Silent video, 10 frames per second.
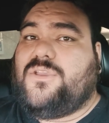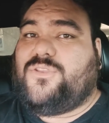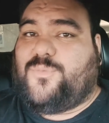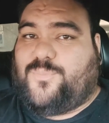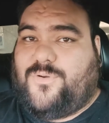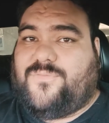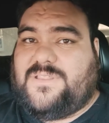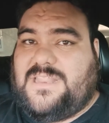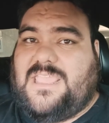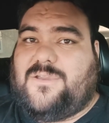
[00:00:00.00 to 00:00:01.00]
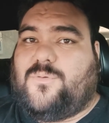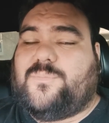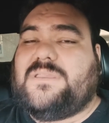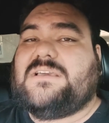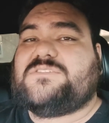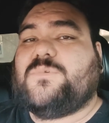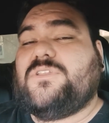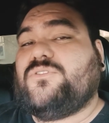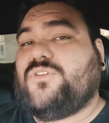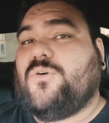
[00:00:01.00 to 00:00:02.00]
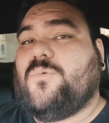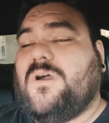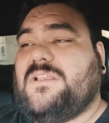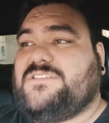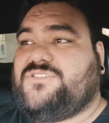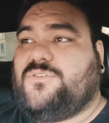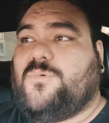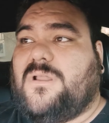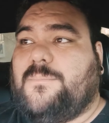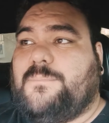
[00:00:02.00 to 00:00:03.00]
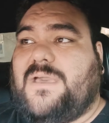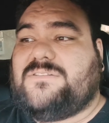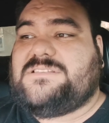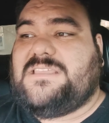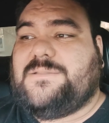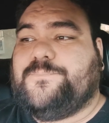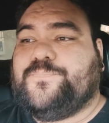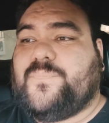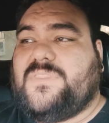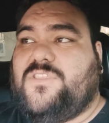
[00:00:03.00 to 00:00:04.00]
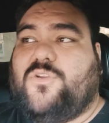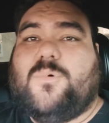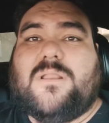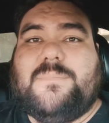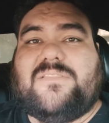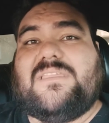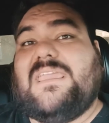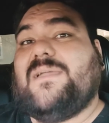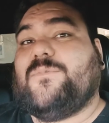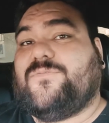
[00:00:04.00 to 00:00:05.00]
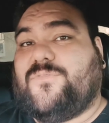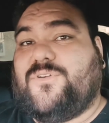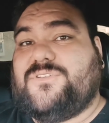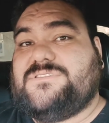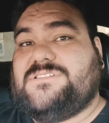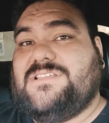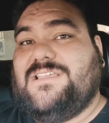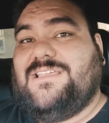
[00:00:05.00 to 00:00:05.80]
your perfect angle, because what you don't want is you don't want to mount the camera first